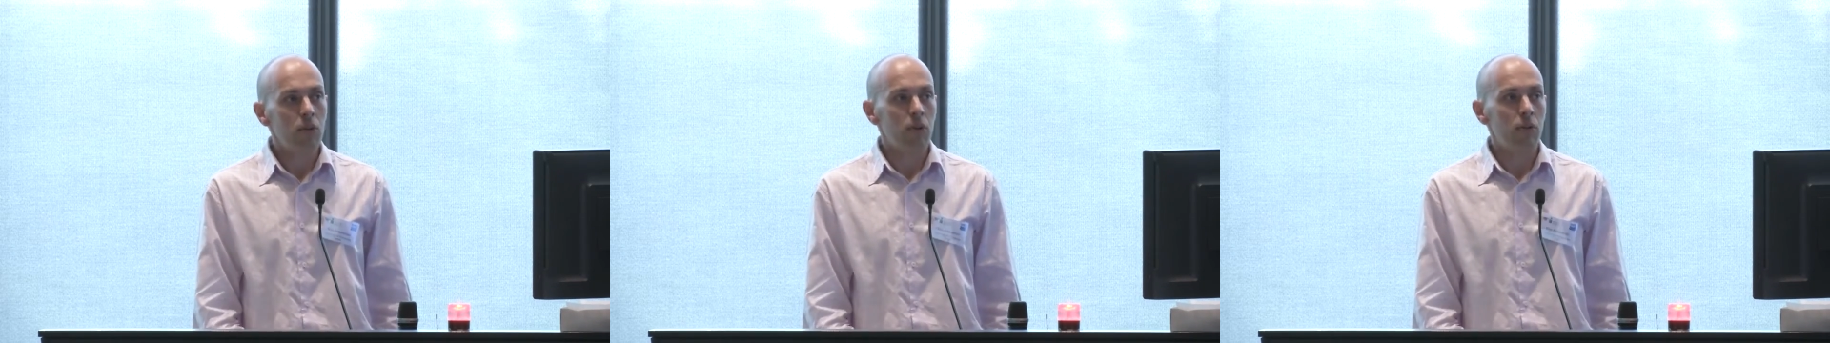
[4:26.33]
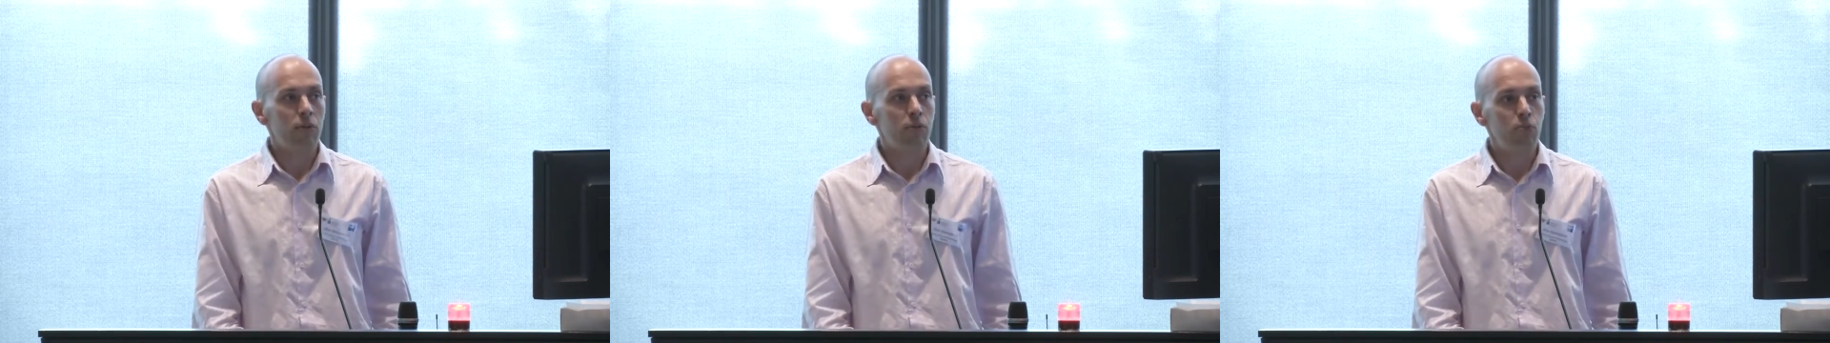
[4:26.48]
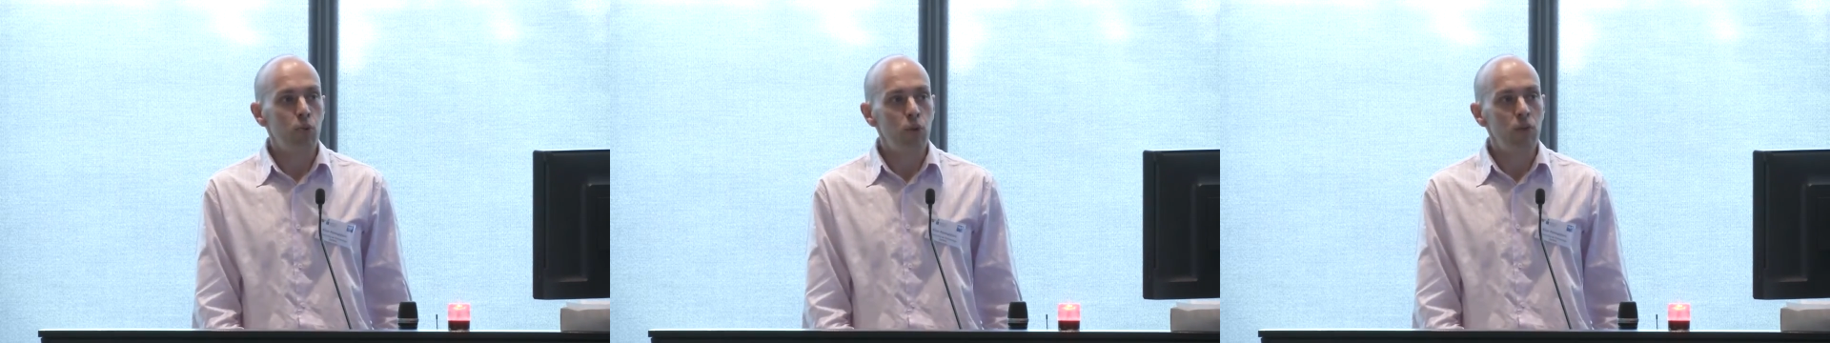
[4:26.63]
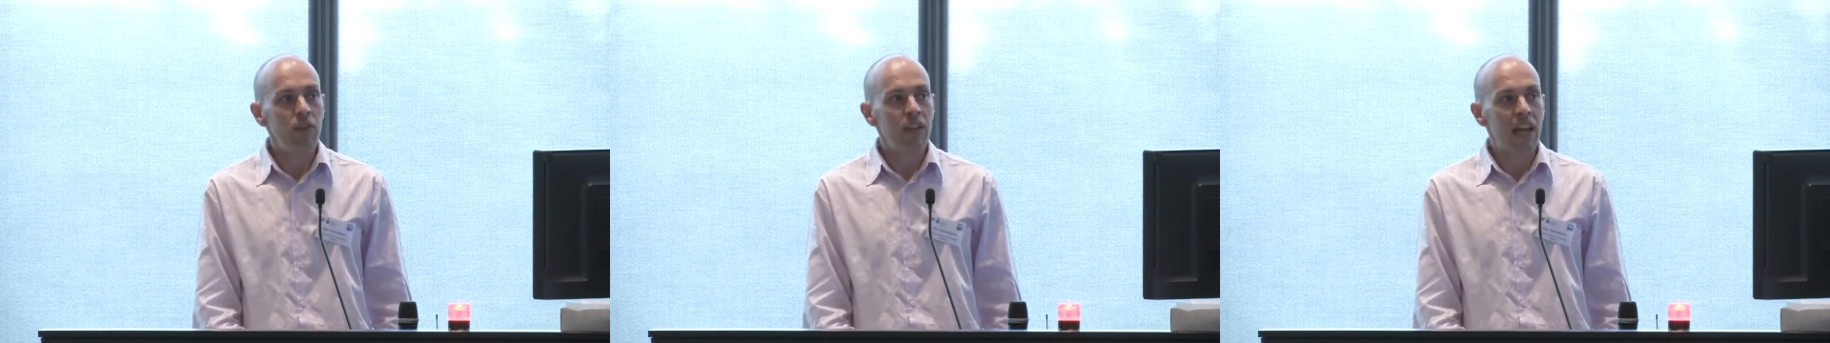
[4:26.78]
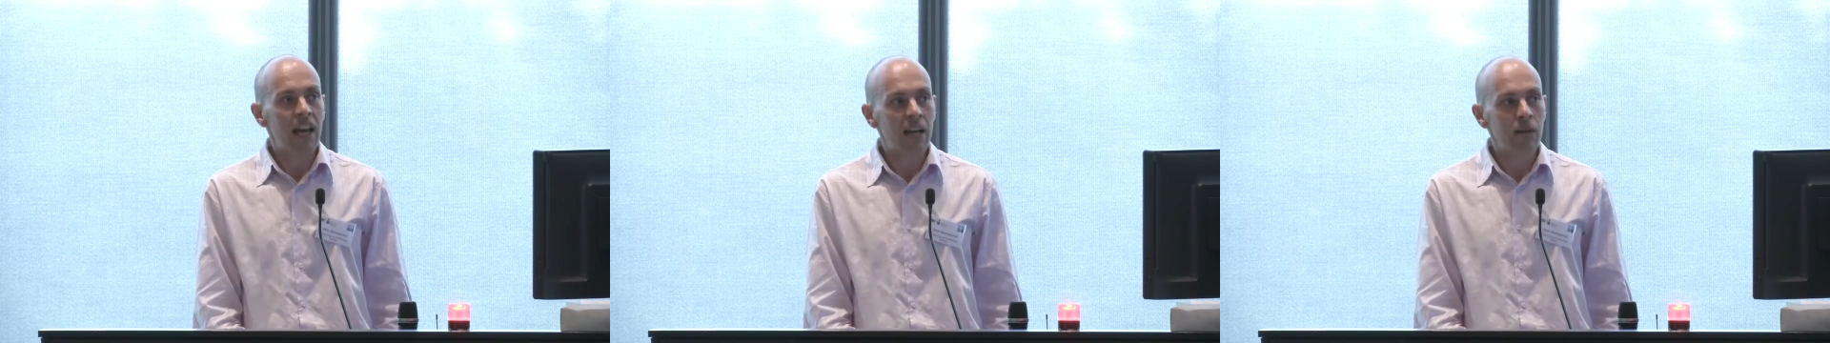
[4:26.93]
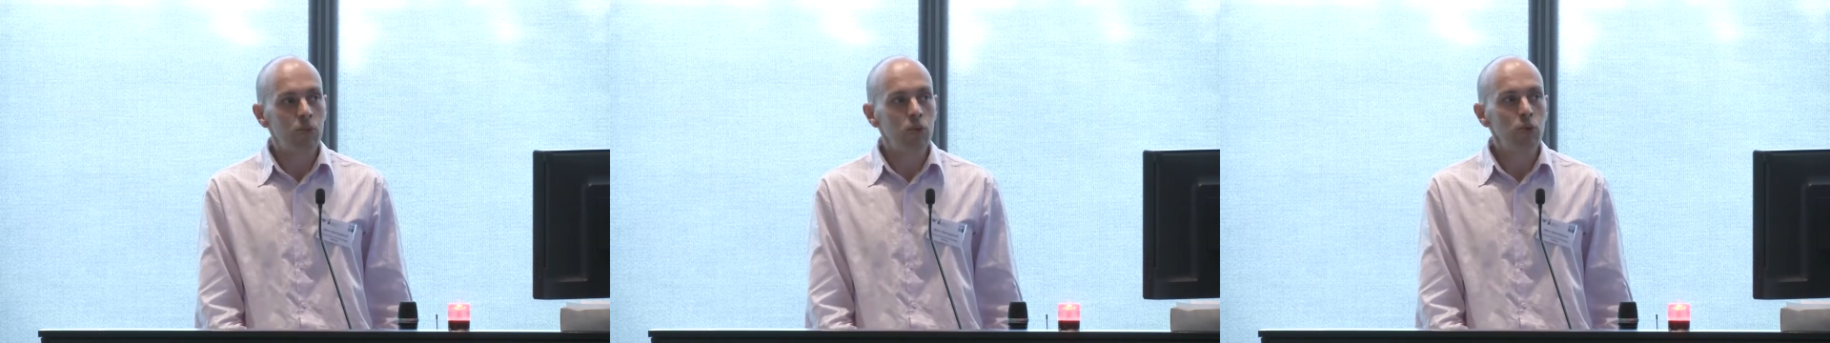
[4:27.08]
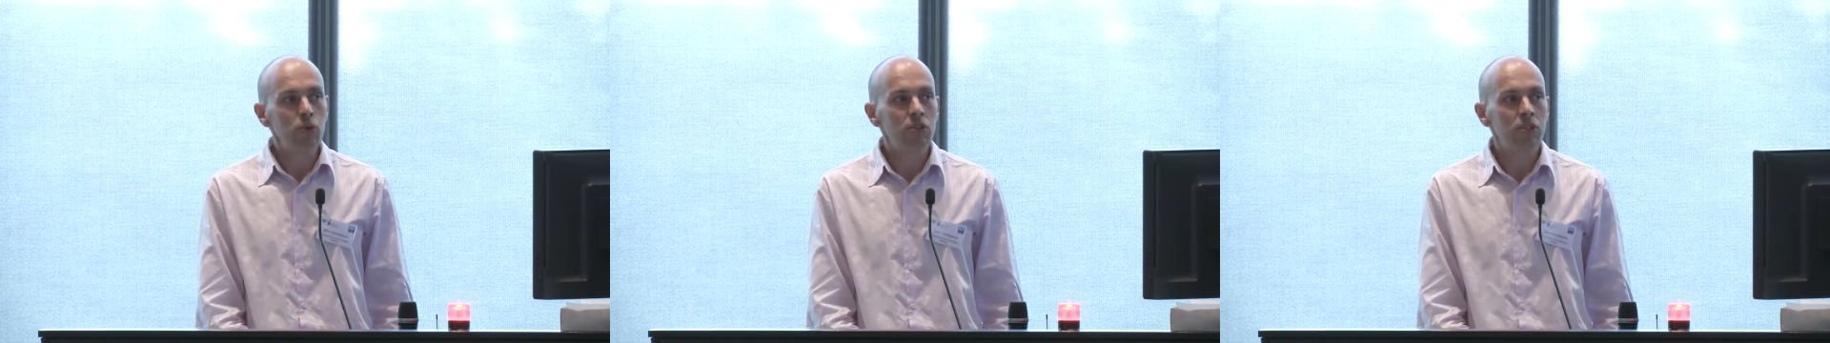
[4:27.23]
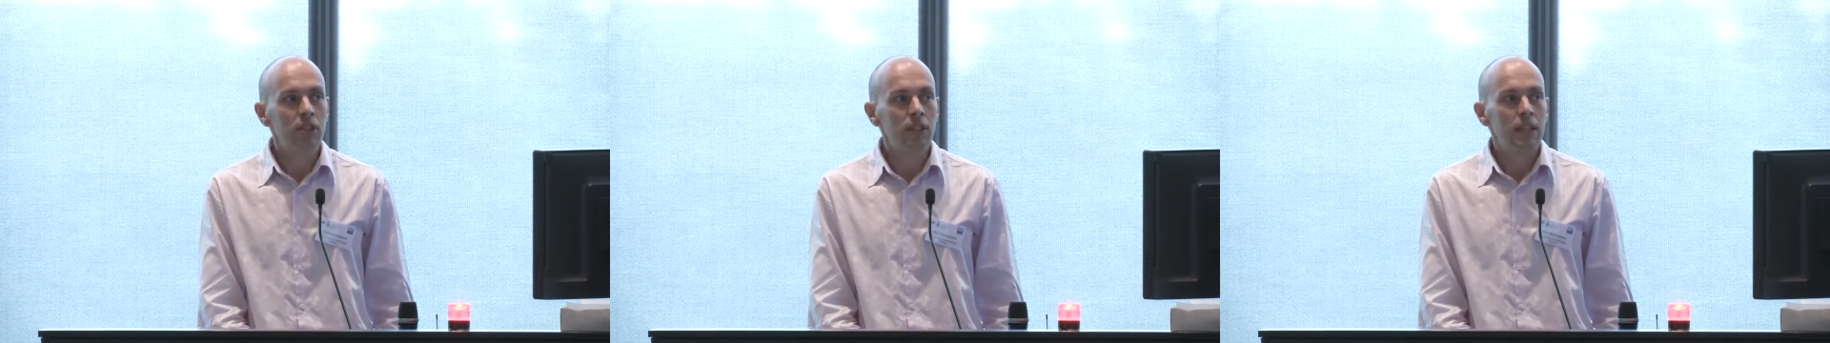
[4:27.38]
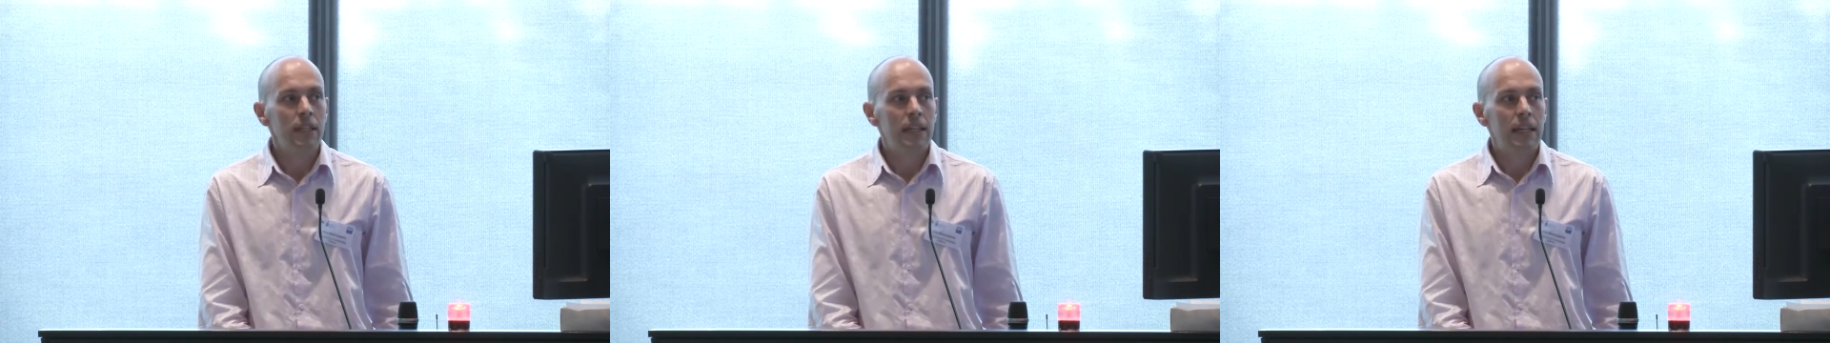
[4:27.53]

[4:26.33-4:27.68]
of moving animals